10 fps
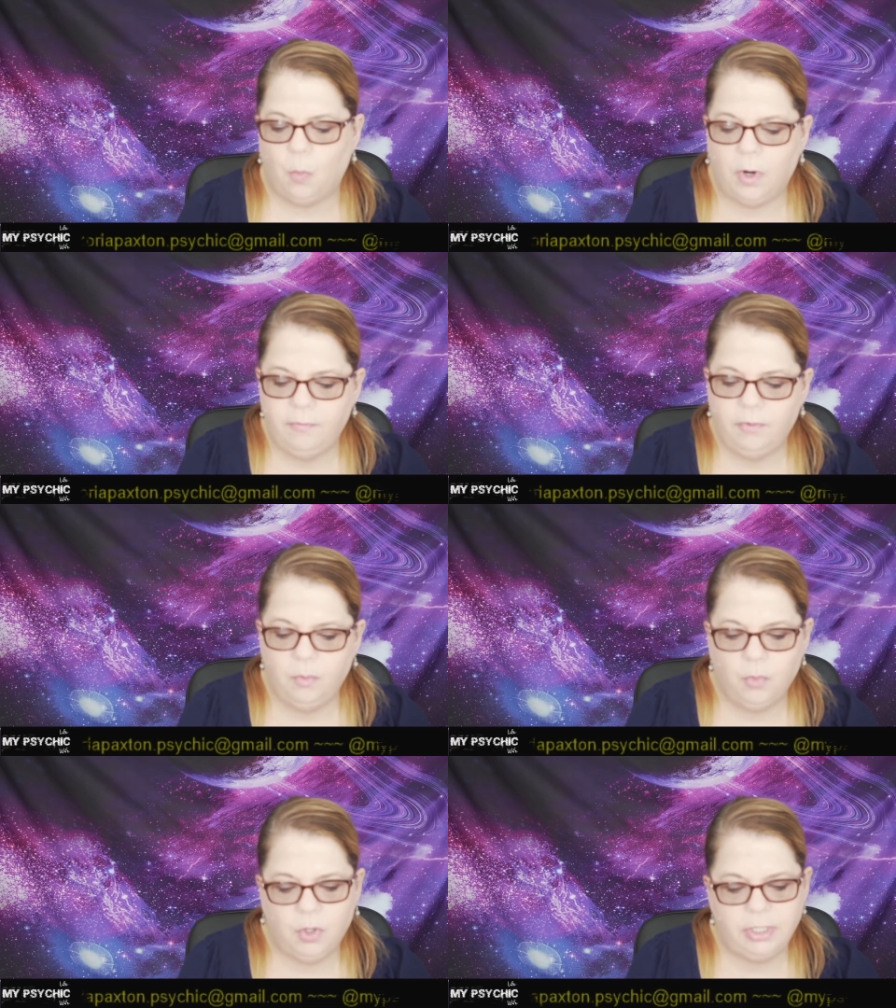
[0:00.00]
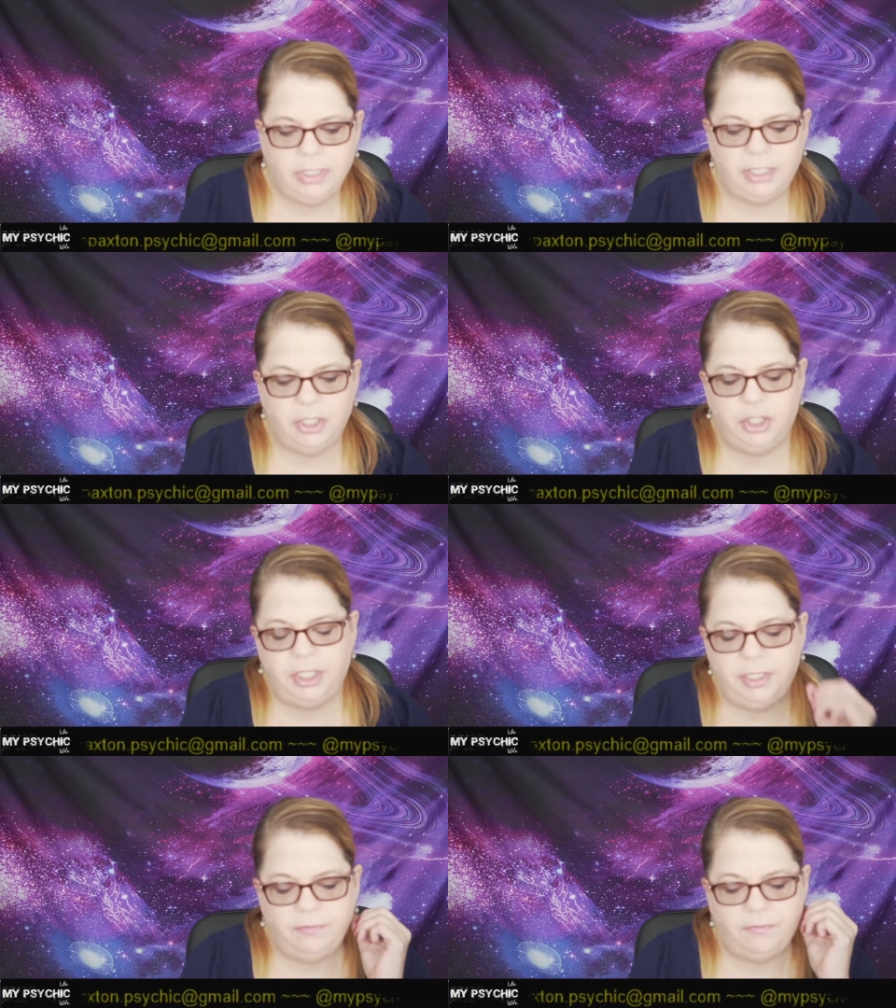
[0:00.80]
of whom works in the
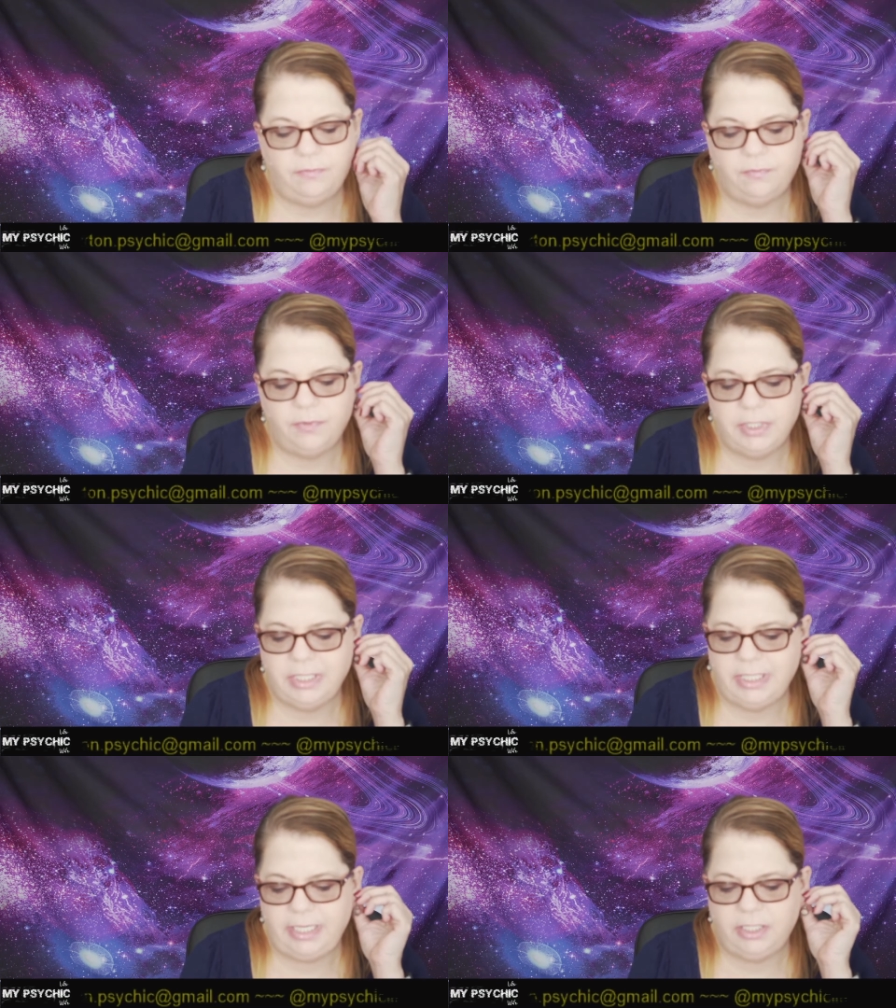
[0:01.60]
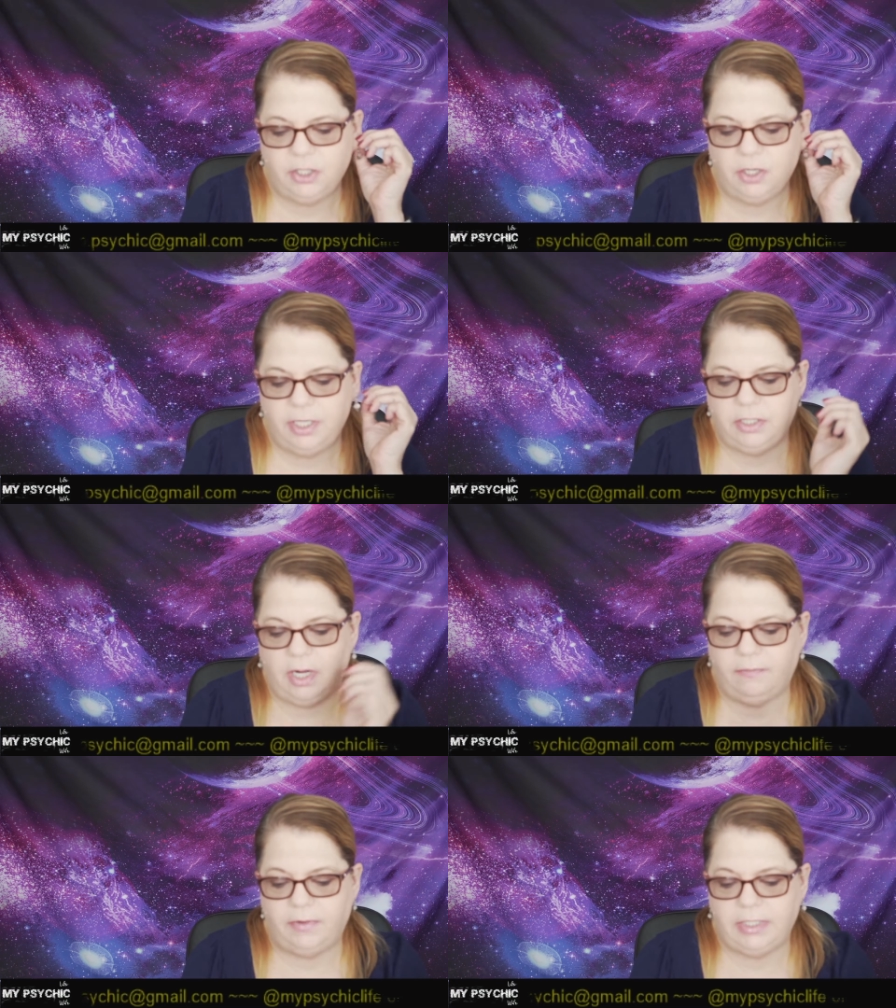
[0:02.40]
chief state's attorney's
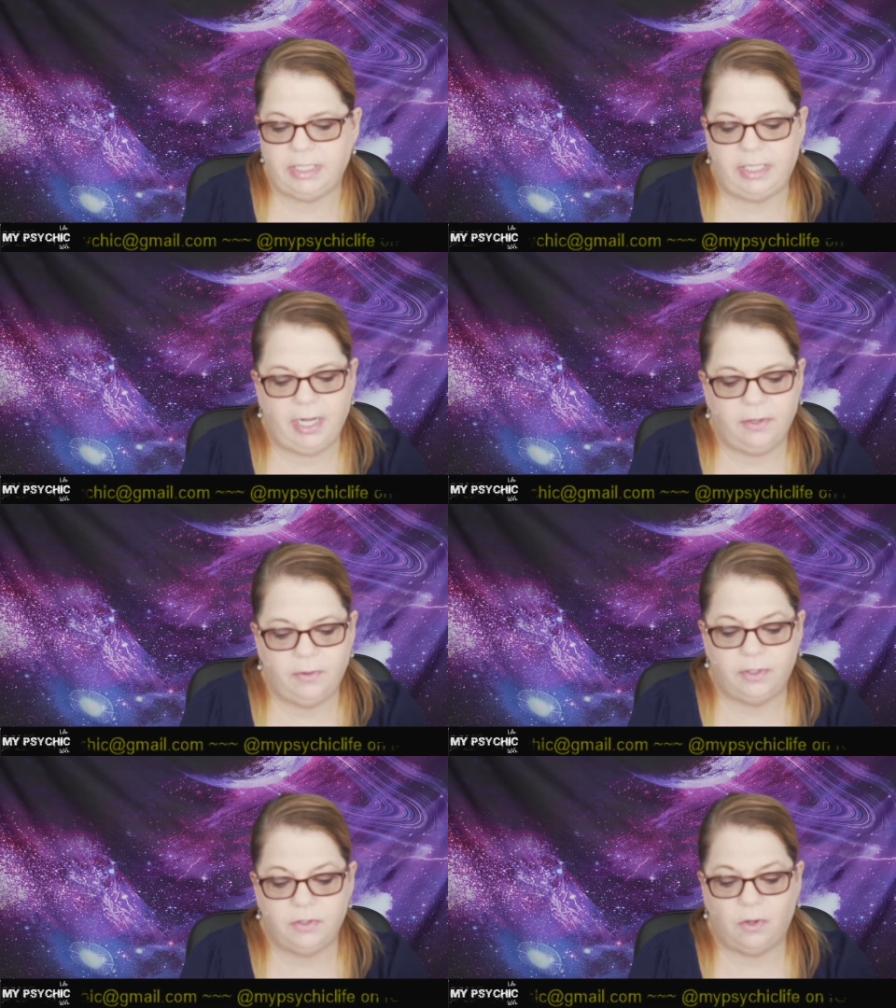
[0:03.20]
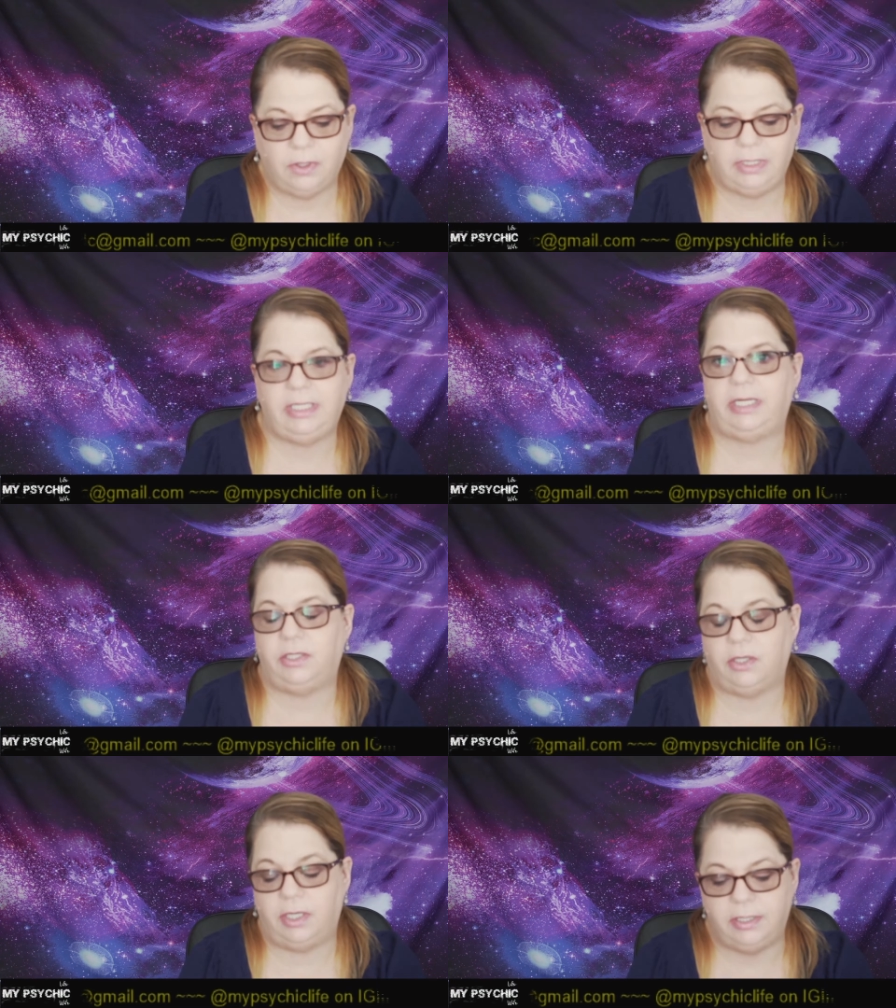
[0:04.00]
office and the other in the Tolland state's
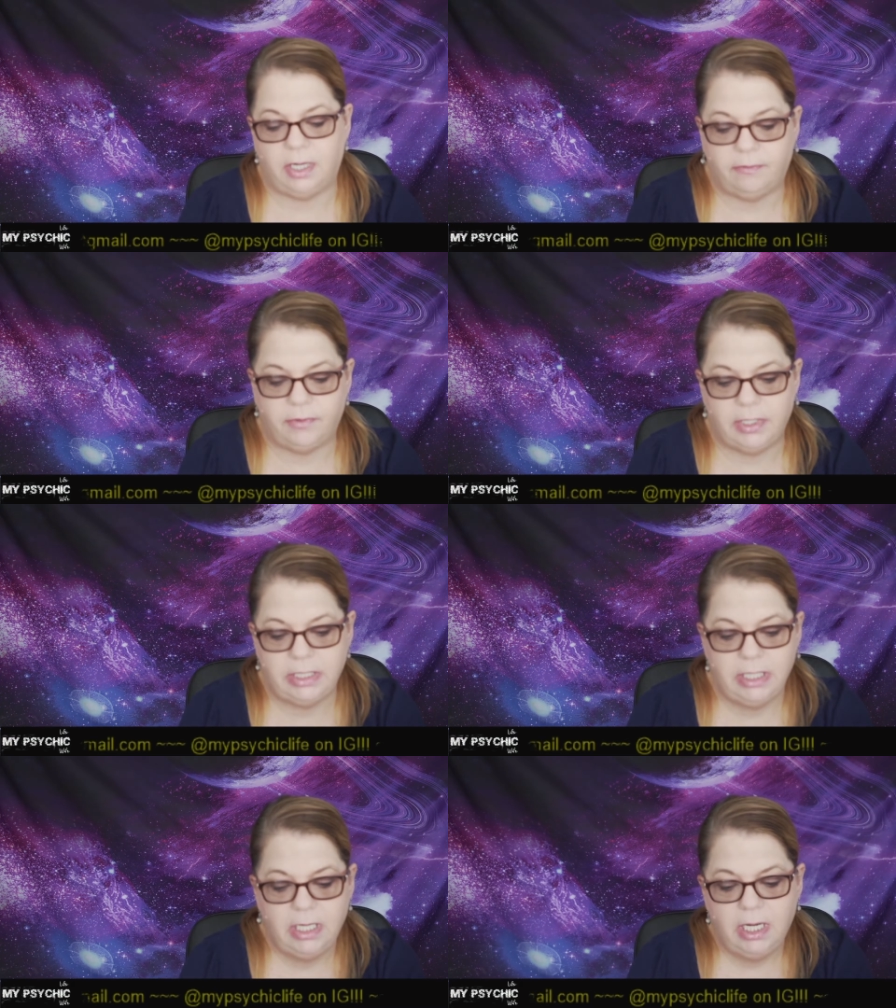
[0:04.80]
attorney's office.